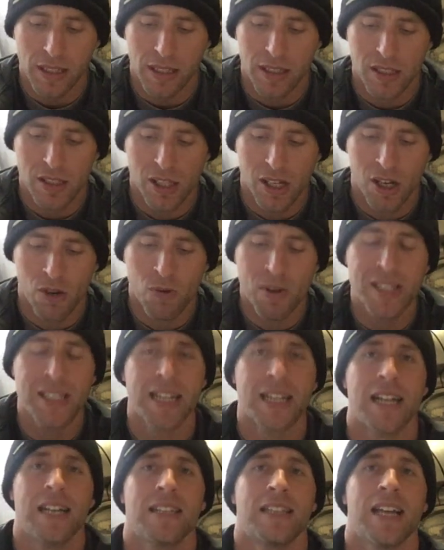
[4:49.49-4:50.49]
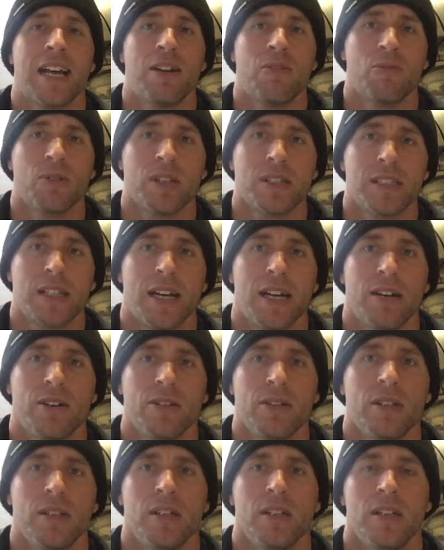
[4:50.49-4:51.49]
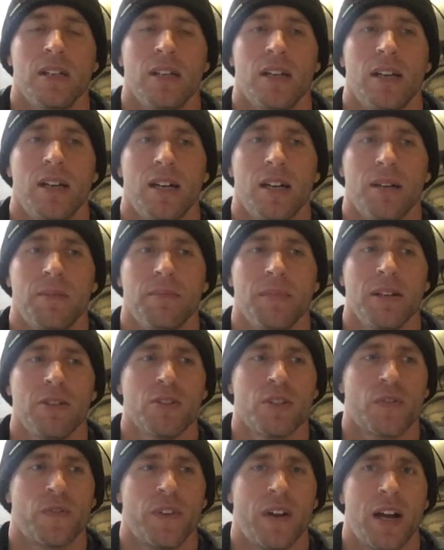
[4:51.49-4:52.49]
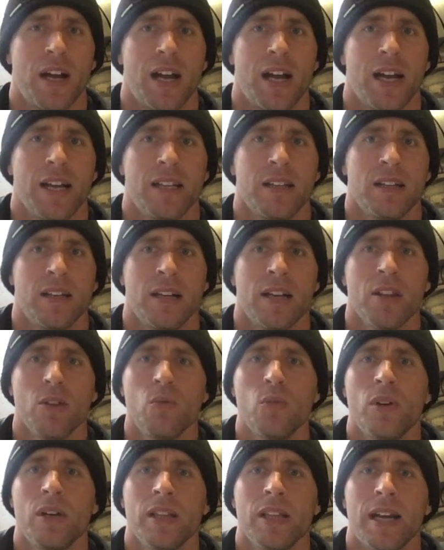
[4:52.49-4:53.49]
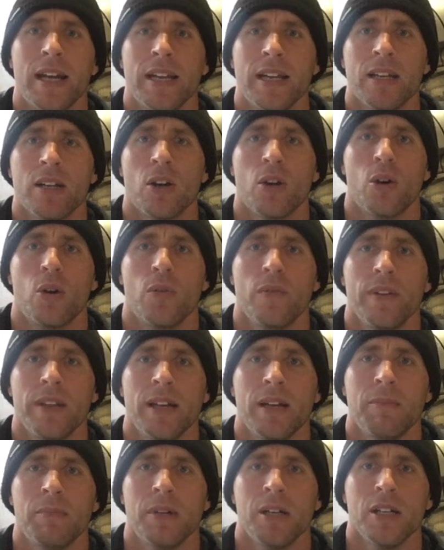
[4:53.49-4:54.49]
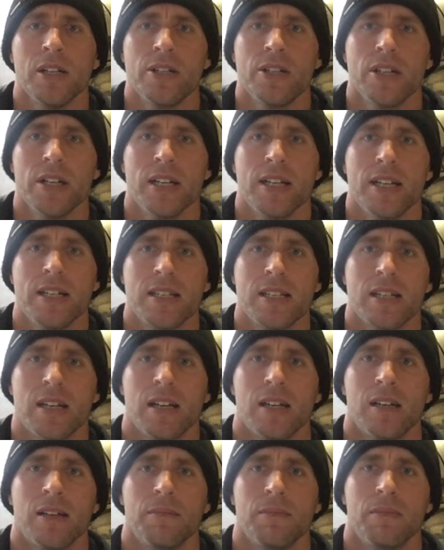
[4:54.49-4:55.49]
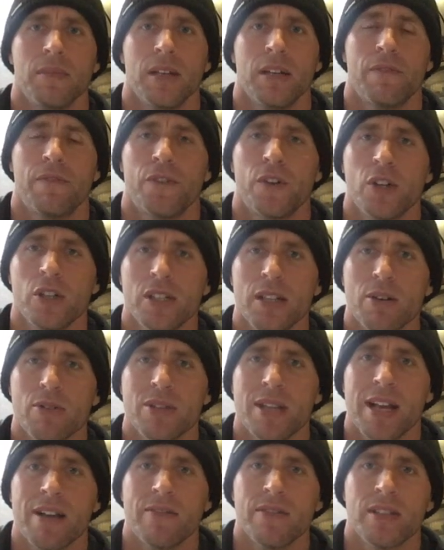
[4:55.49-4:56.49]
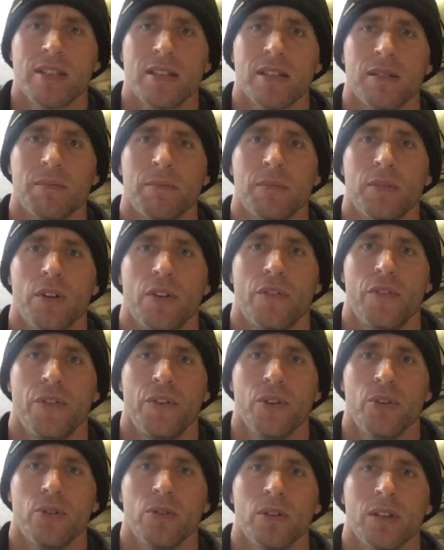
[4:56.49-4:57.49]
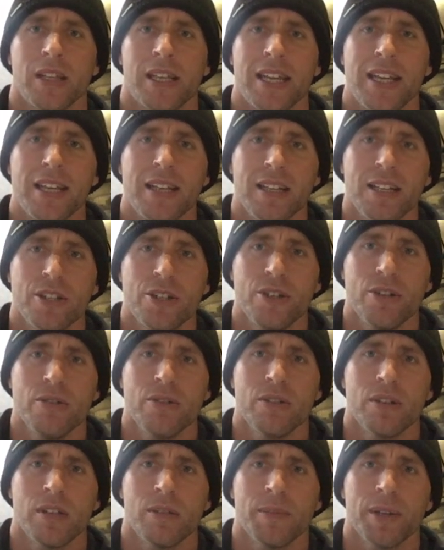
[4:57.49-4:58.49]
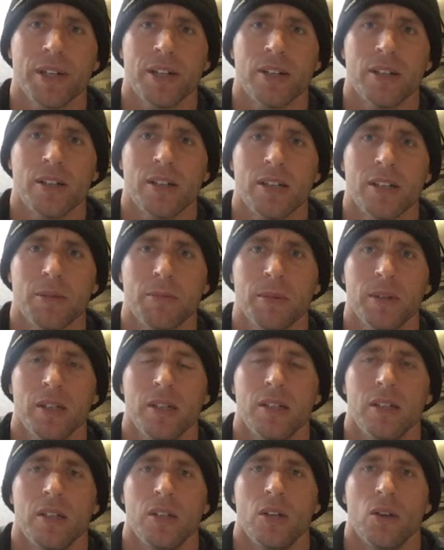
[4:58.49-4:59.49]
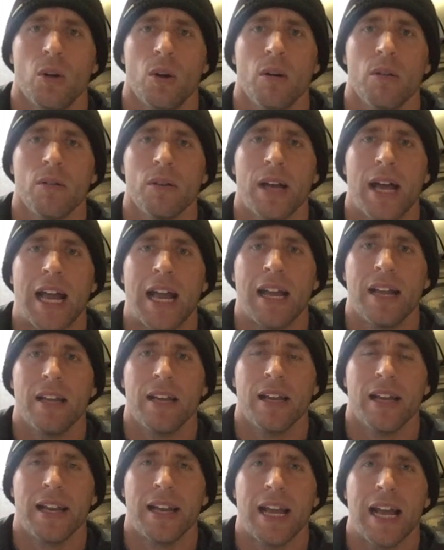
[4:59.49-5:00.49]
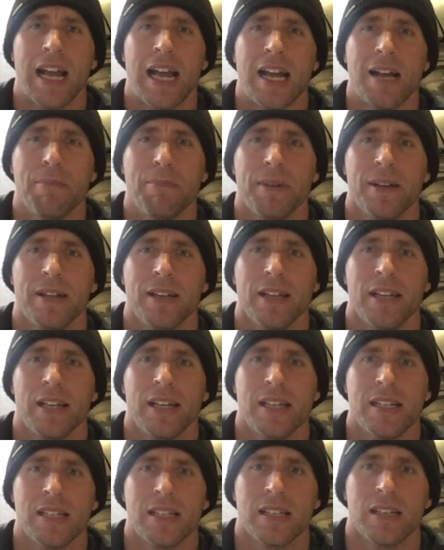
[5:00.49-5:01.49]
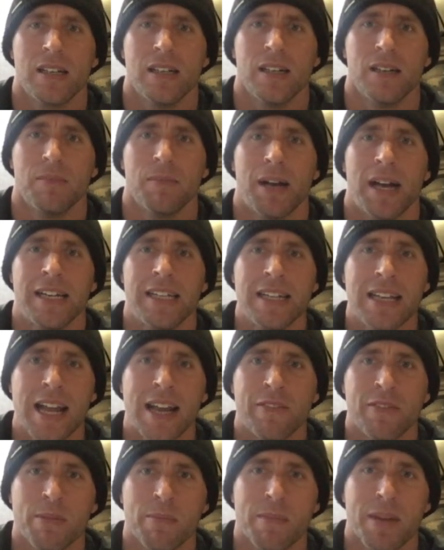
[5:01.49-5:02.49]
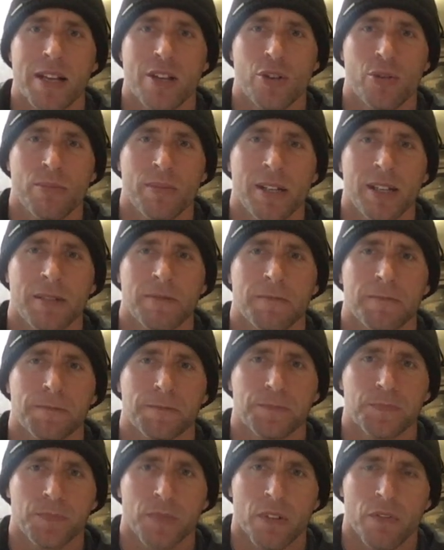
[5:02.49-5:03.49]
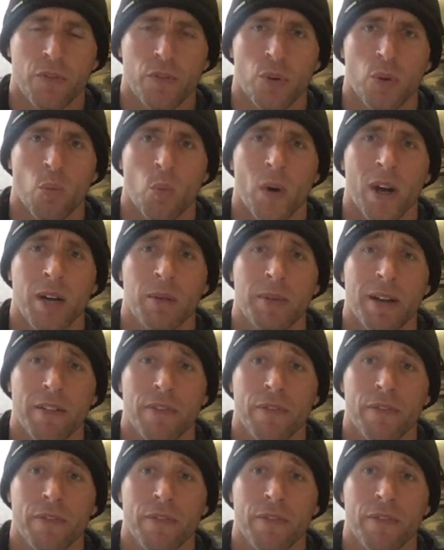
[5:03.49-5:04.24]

So once I got that worked out, it was fine. Another one I didn't go over that much is, at first I was having some fuel leak issues on my car. What had happened is, I didn't have a measurement for where my